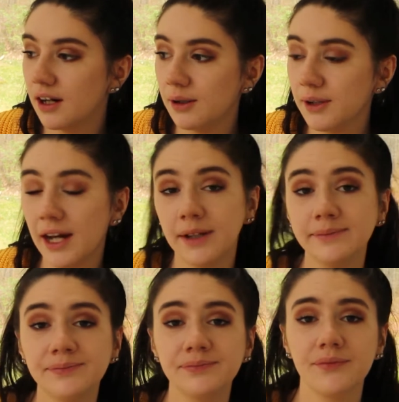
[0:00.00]
Okay,
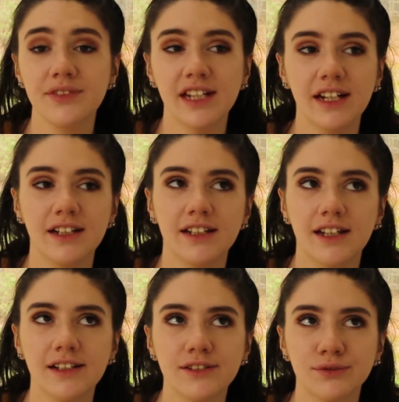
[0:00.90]
it
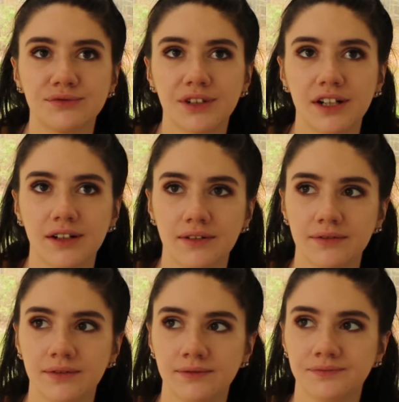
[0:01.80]
gets rid
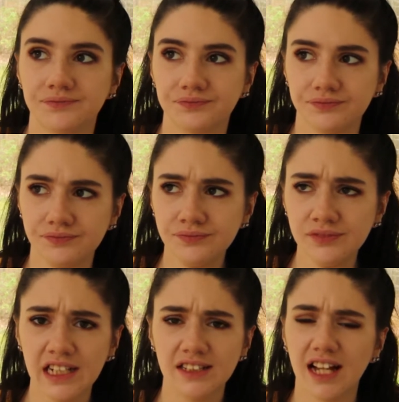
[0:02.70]
of
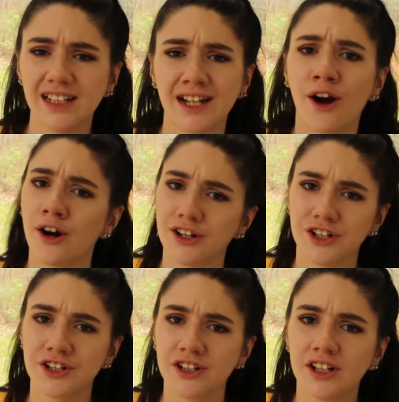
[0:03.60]
that like
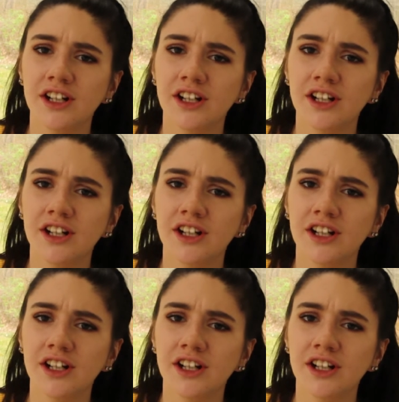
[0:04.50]
harsh